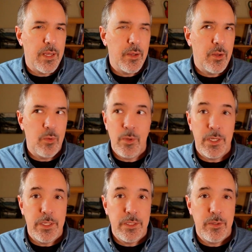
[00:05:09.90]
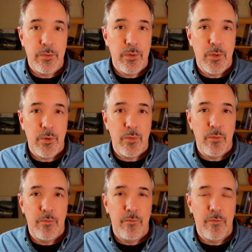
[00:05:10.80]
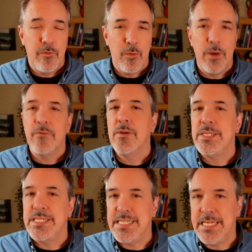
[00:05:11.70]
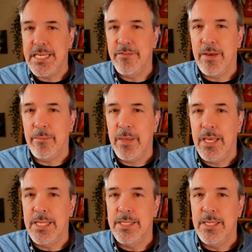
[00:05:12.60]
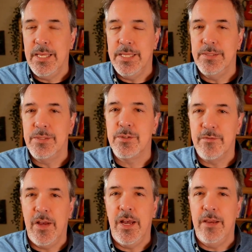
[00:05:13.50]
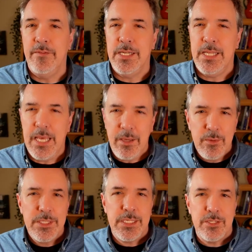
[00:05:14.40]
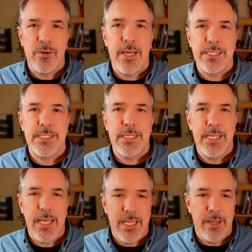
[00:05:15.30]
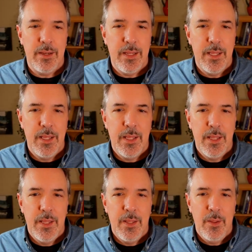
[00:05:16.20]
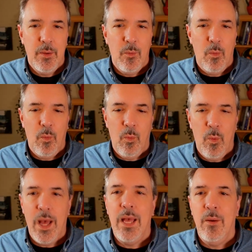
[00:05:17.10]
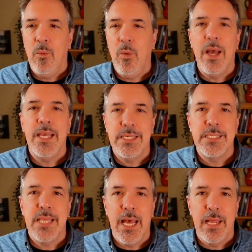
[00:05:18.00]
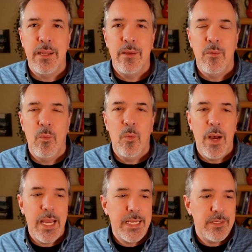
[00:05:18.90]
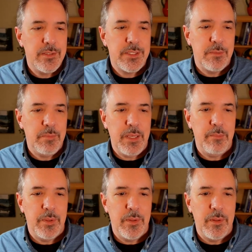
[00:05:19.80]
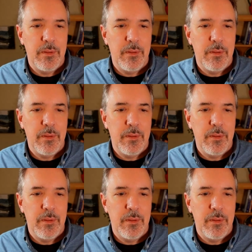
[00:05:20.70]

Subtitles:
wouldn't, who for whatever reason didn't give up and survived. And he was interested in why is that? Why do some people